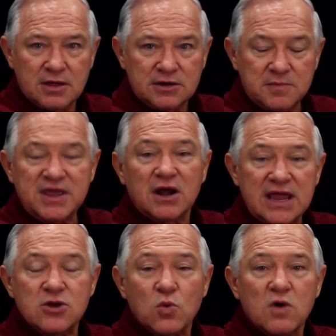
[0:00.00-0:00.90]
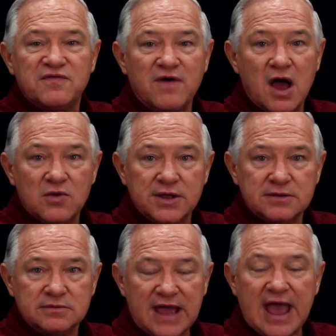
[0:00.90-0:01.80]
to be a leader worth following,
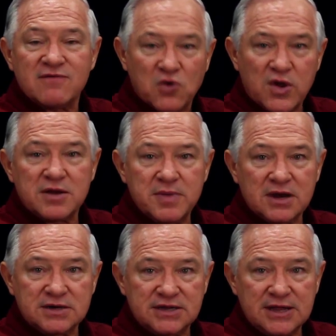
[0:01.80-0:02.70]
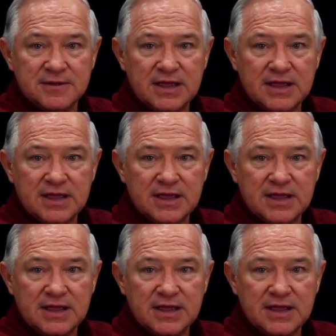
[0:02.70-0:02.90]
to have credibility,